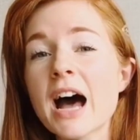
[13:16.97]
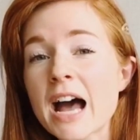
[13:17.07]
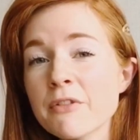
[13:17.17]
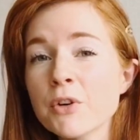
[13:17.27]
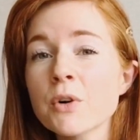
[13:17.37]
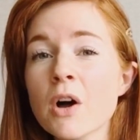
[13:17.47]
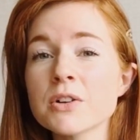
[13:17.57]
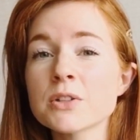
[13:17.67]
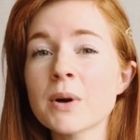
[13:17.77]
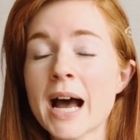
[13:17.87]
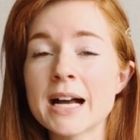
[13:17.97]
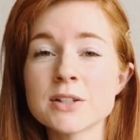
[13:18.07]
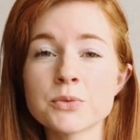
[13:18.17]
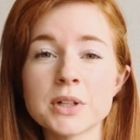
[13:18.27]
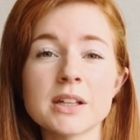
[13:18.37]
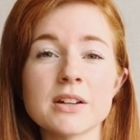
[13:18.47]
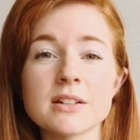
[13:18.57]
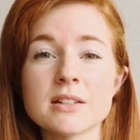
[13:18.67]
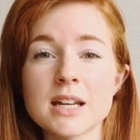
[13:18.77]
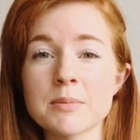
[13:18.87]
iPhone also has a really
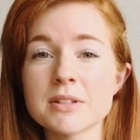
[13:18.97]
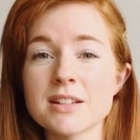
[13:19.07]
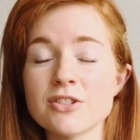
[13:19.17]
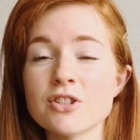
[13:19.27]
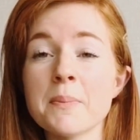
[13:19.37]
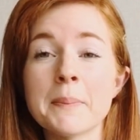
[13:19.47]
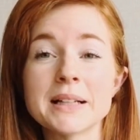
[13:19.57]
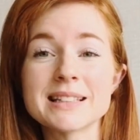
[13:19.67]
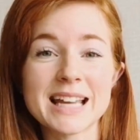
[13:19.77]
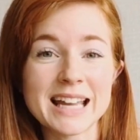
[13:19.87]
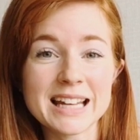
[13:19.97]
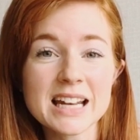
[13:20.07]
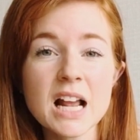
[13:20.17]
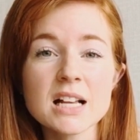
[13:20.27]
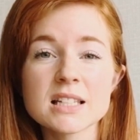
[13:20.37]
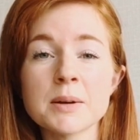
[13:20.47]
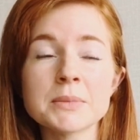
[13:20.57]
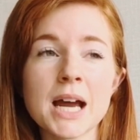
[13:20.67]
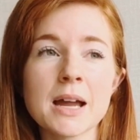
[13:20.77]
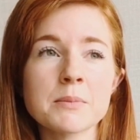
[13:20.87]
good stabilization built in.
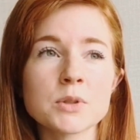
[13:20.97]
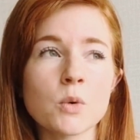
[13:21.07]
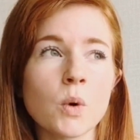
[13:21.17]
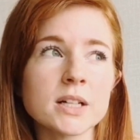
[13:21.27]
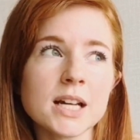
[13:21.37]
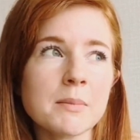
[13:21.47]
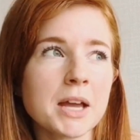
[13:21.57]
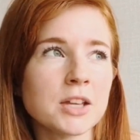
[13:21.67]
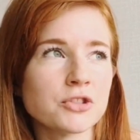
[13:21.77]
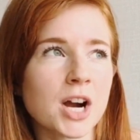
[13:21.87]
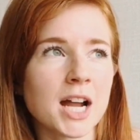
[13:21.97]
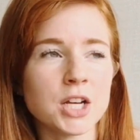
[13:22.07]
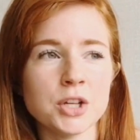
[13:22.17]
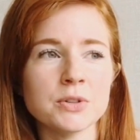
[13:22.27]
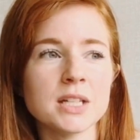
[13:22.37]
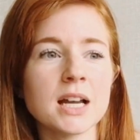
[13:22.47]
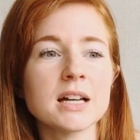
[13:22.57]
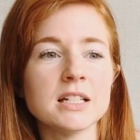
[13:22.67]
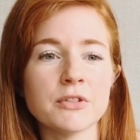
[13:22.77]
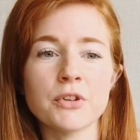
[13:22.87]
Sometimes, one time I tried using
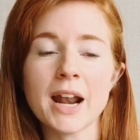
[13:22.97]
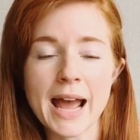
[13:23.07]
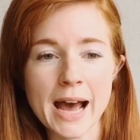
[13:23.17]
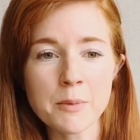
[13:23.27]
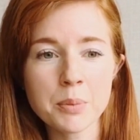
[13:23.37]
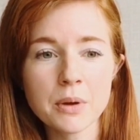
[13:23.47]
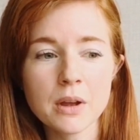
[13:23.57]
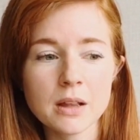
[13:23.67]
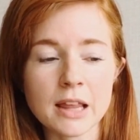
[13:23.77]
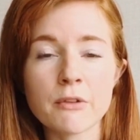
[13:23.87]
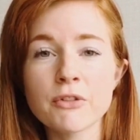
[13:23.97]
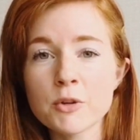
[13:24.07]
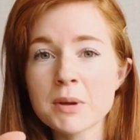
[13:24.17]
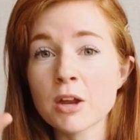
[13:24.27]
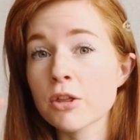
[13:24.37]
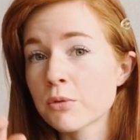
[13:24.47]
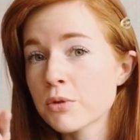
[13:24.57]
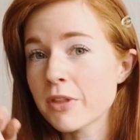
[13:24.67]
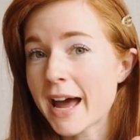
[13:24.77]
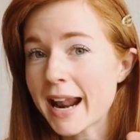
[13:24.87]
a different app, like filming
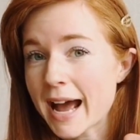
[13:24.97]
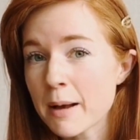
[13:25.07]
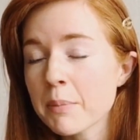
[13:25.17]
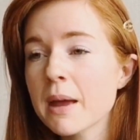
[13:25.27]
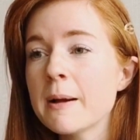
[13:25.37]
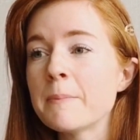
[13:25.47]
through that app,